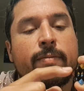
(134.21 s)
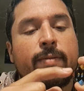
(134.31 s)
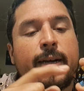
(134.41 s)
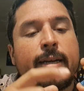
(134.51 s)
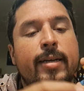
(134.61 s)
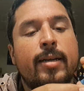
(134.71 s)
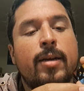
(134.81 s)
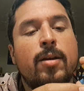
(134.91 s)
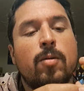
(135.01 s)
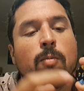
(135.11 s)
fire,
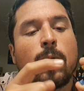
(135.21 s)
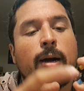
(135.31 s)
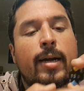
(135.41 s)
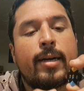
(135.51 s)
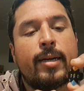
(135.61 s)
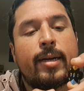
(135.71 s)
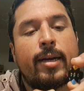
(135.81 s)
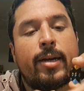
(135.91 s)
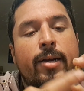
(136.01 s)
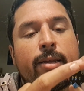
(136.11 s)
water,
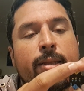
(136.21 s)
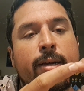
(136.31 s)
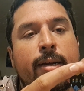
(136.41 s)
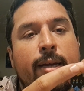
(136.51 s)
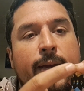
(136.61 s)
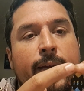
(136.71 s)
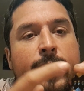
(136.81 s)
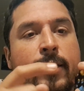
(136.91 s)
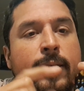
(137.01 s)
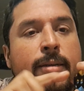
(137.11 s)
earth, and
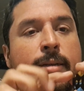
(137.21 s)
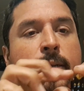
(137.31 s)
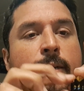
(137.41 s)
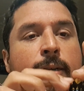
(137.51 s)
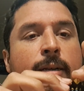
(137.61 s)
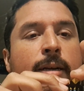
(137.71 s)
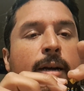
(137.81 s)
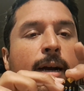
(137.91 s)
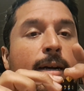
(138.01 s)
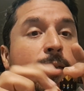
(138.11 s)
air.
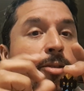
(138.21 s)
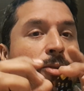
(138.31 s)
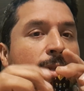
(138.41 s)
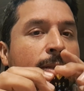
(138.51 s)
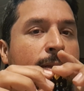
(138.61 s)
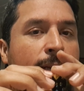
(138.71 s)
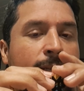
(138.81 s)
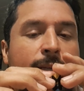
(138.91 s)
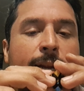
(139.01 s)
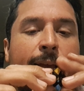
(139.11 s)
So
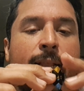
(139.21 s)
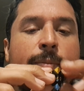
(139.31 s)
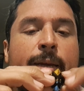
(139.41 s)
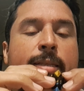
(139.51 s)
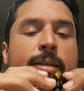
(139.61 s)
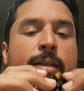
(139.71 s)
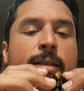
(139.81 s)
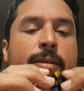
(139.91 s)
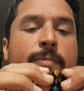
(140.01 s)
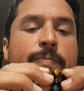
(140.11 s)
it's an
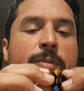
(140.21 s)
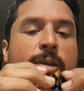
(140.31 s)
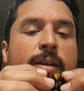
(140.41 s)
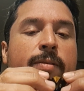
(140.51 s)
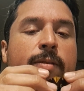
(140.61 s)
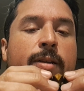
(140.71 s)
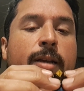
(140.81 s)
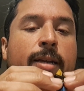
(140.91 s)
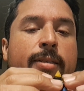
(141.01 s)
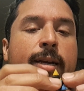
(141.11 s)
elemental. You can
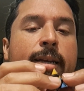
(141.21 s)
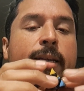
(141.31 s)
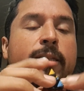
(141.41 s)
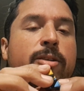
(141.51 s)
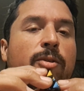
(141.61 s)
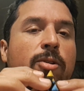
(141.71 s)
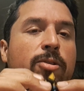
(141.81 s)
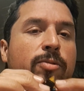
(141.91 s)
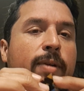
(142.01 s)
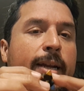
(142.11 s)
assign each color
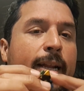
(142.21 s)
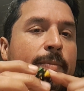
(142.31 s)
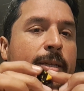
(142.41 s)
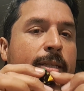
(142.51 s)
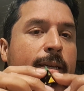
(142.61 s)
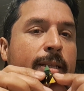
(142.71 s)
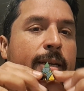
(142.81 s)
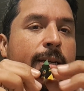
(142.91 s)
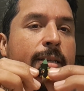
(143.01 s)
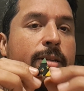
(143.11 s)
to an element, and
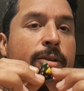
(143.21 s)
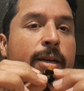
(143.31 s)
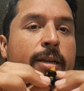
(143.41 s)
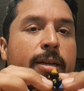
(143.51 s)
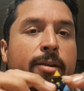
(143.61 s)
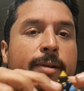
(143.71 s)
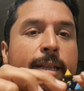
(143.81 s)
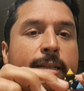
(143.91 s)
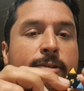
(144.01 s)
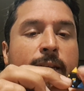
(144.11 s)
then you can create
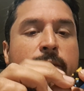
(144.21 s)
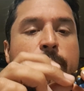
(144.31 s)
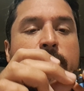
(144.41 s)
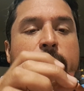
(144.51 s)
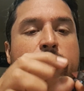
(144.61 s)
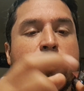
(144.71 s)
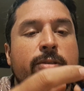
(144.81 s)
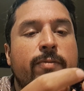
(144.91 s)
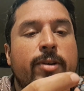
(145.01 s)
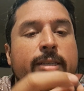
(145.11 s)
the
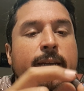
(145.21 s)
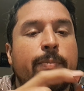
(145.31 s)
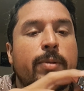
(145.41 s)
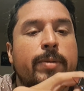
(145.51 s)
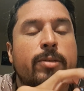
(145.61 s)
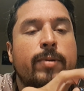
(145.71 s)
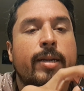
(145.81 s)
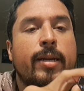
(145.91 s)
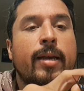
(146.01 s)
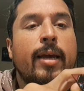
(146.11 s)
transmutations, for example,
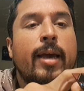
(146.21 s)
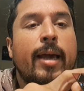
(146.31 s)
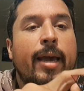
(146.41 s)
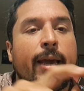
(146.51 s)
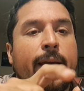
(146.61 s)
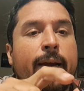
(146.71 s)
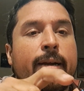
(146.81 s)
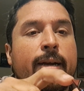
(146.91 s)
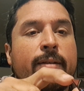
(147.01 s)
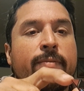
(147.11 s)
between
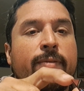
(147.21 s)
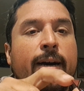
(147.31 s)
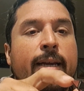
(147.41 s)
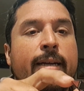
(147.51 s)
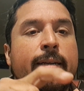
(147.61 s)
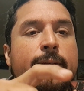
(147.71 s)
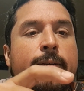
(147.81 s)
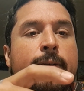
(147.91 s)
air and fire.